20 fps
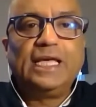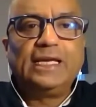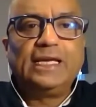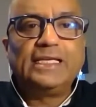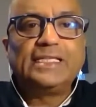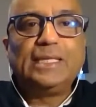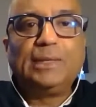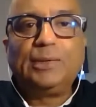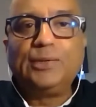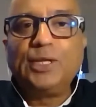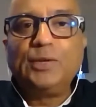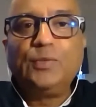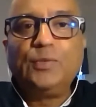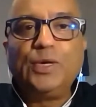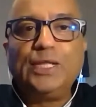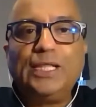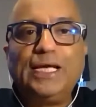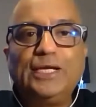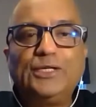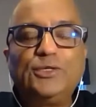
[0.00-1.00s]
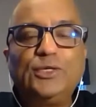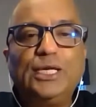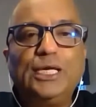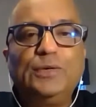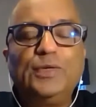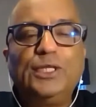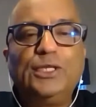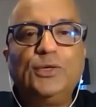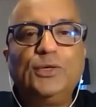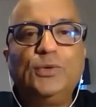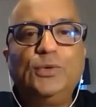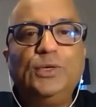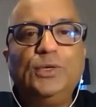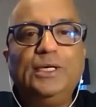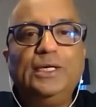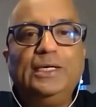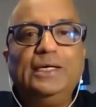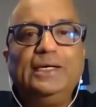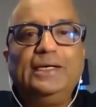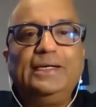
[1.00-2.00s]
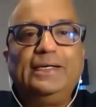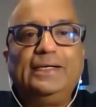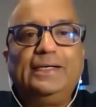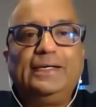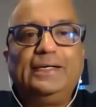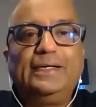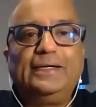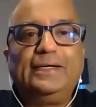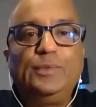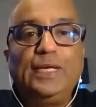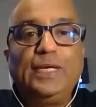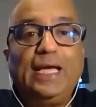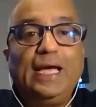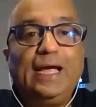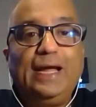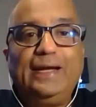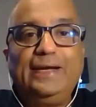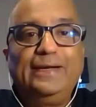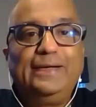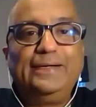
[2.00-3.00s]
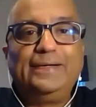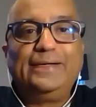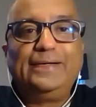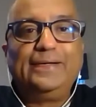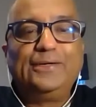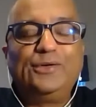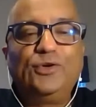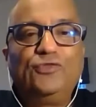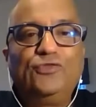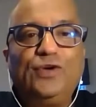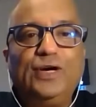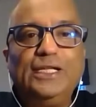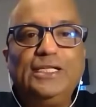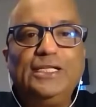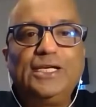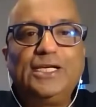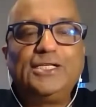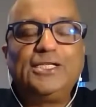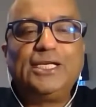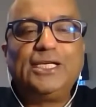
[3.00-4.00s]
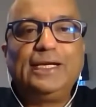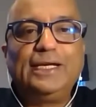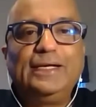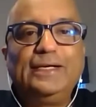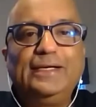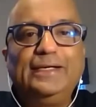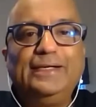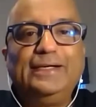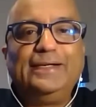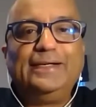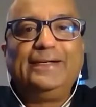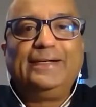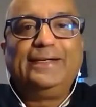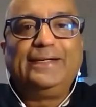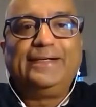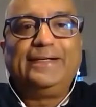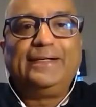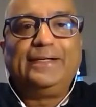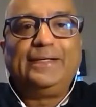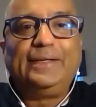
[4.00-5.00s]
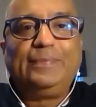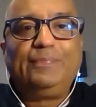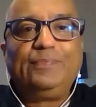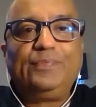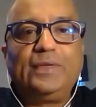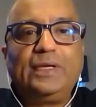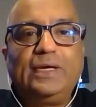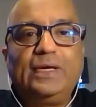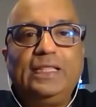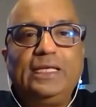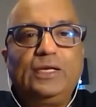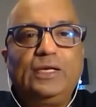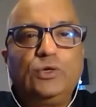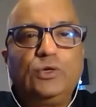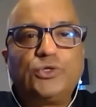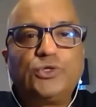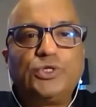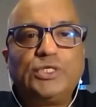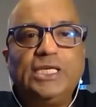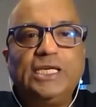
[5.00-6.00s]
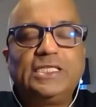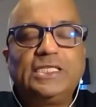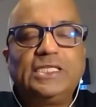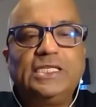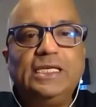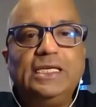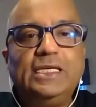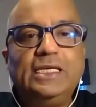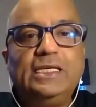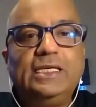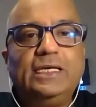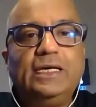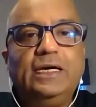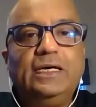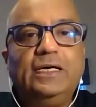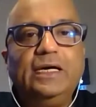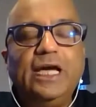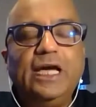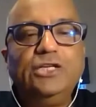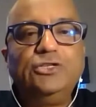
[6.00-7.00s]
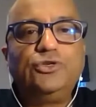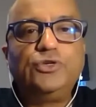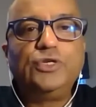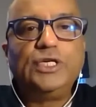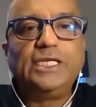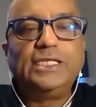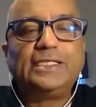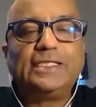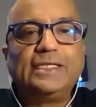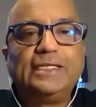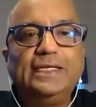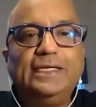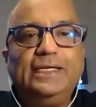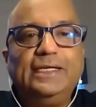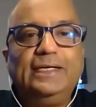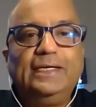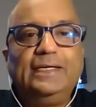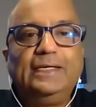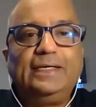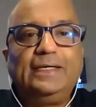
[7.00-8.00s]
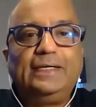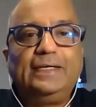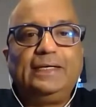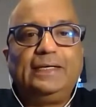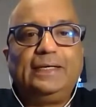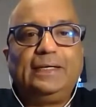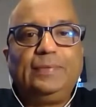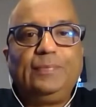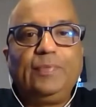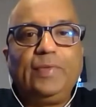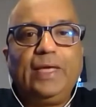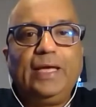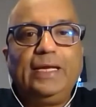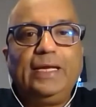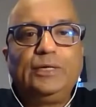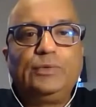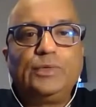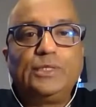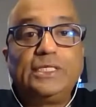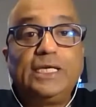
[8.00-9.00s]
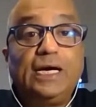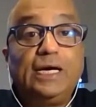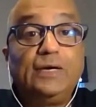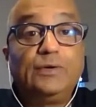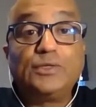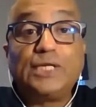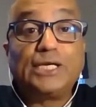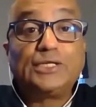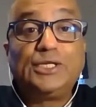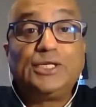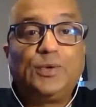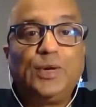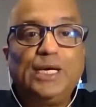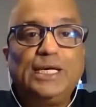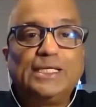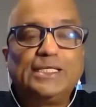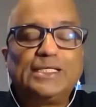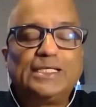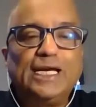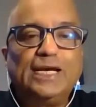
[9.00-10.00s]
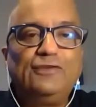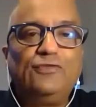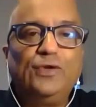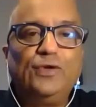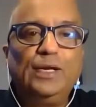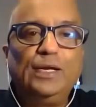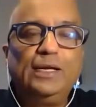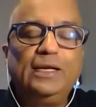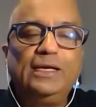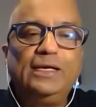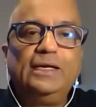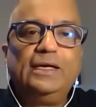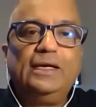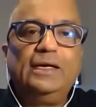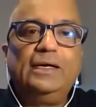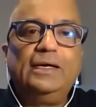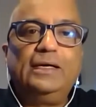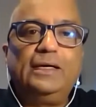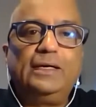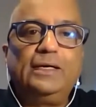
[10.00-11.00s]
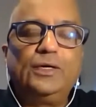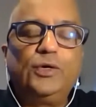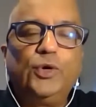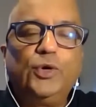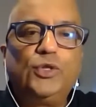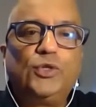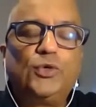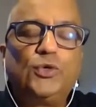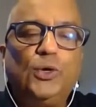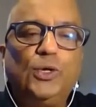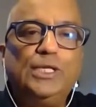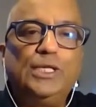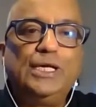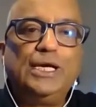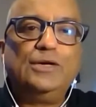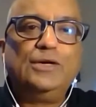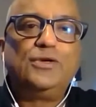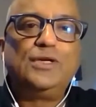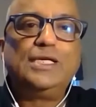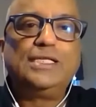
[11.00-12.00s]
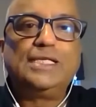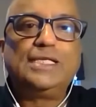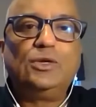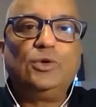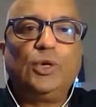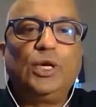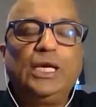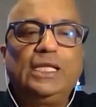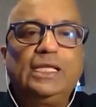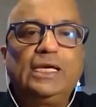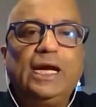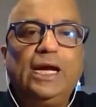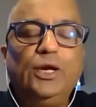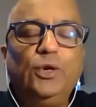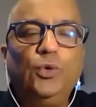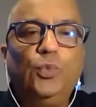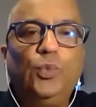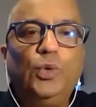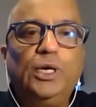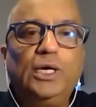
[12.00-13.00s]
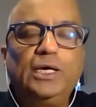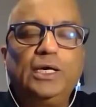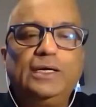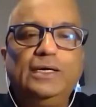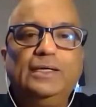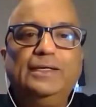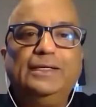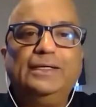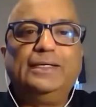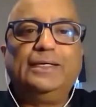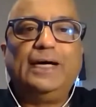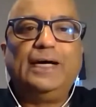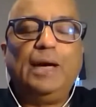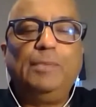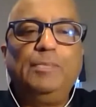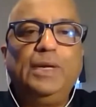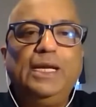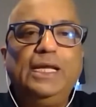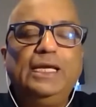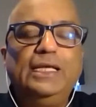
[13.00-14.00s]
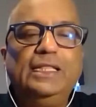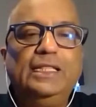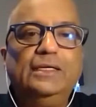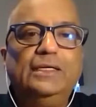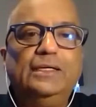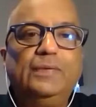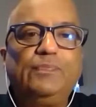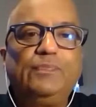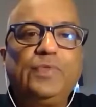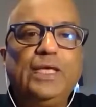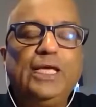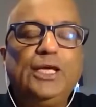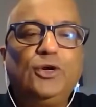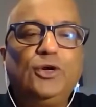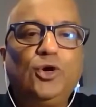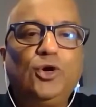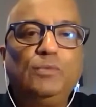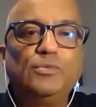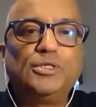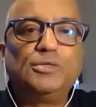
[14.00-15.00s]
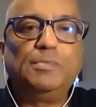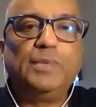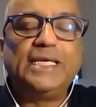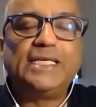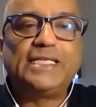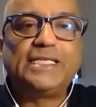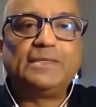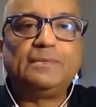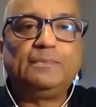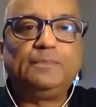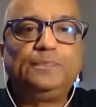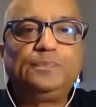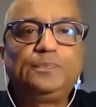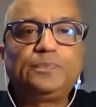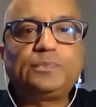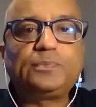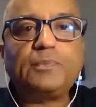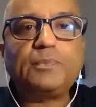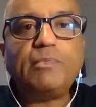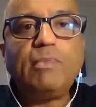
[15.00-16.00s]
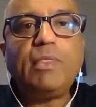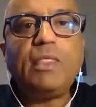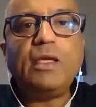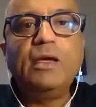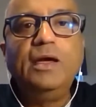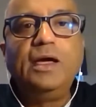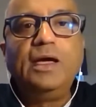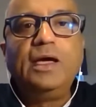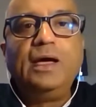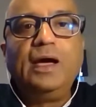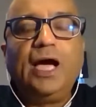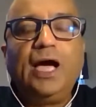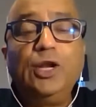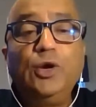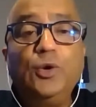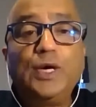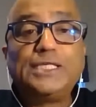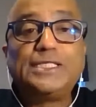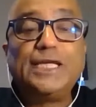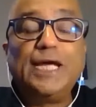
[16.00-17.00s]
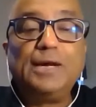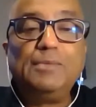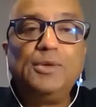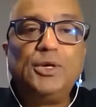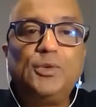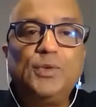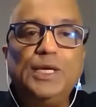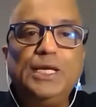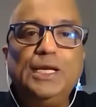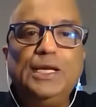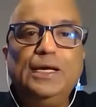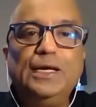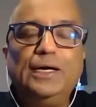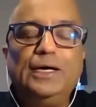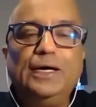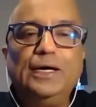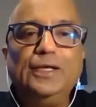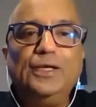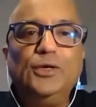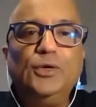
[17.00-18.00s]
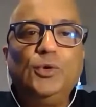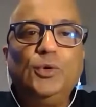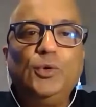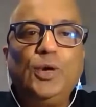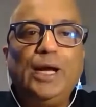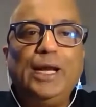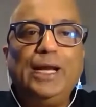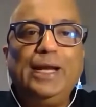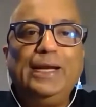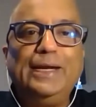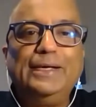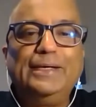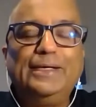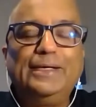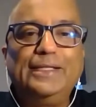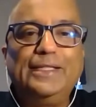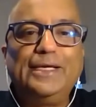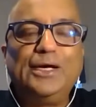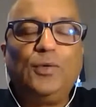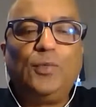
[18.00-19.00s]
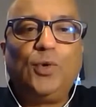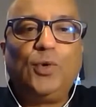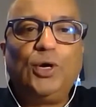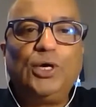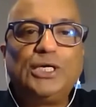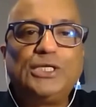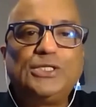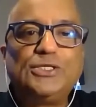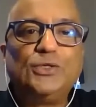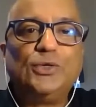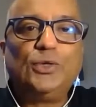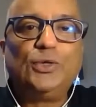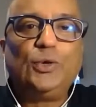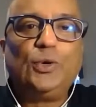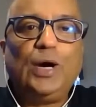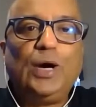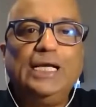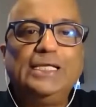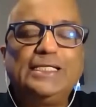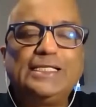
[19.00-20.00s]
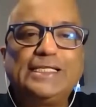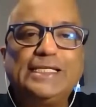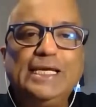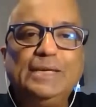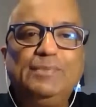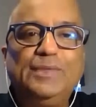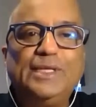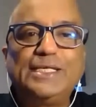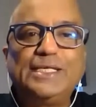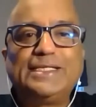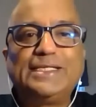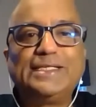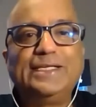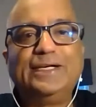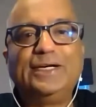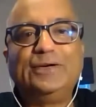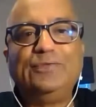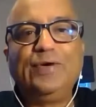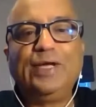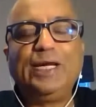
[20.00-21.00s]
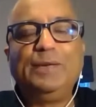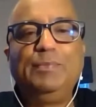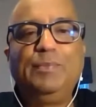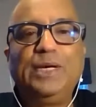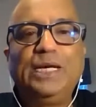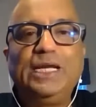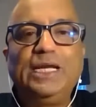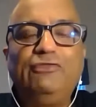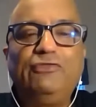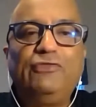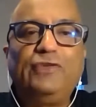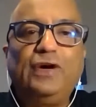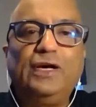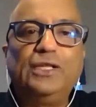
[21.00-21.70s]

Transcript: I guess some of them were there today with you. we had good fun judging, I think, close to 60 entries. Um, and it was, yeah, it was actually quite insightful uh, going through all the entries and looking at the kind of work uh, happening in the ecom space. I know I stand between uh, you and uh, the award, so I'll just keep this uh, very brief.